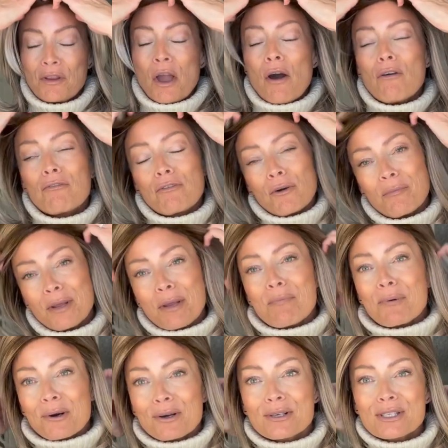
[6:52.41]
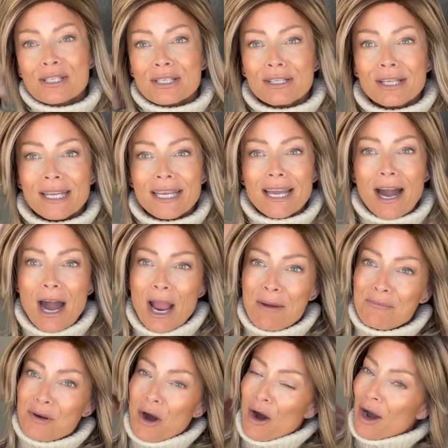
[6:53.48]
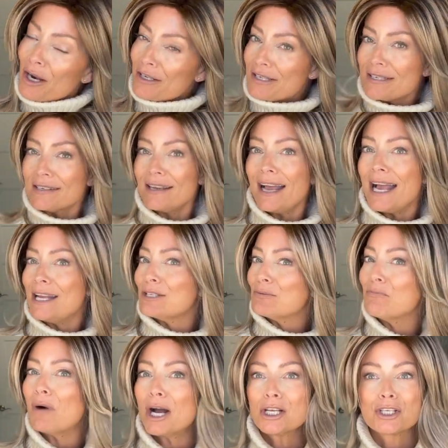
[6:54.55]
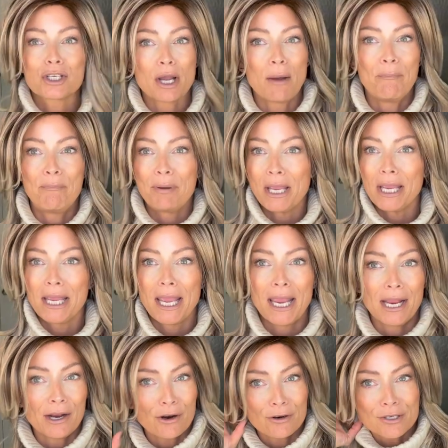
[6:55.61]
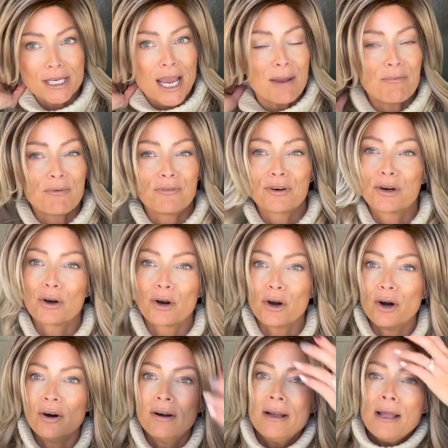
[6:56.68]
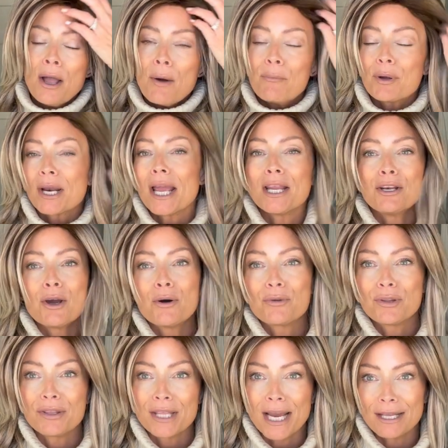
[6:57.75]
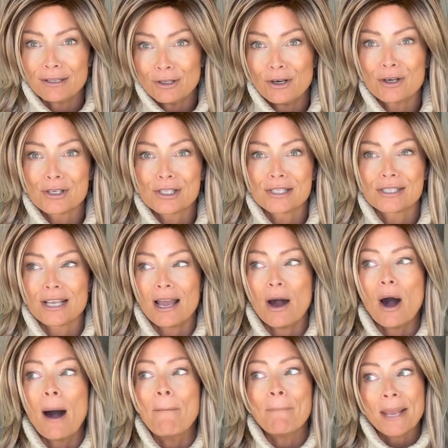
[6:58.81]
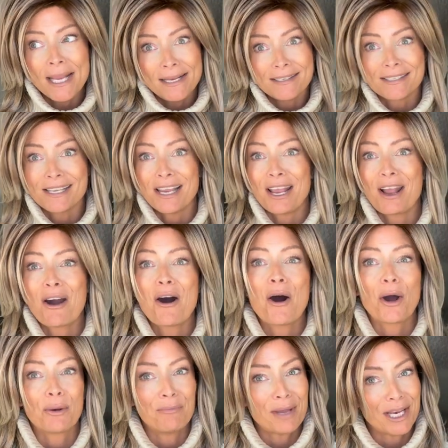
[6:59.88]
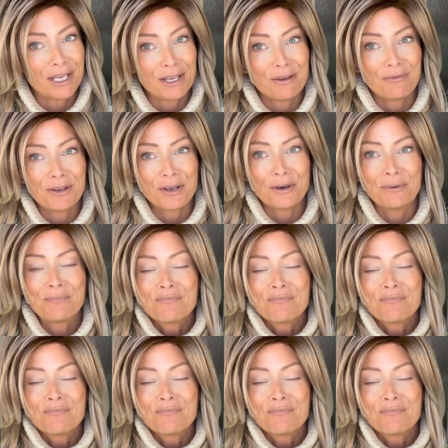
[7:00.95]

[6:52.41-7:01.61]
For me personally, I'm not as much a big hair type of a girl, but I know that that looks amazing on many of you.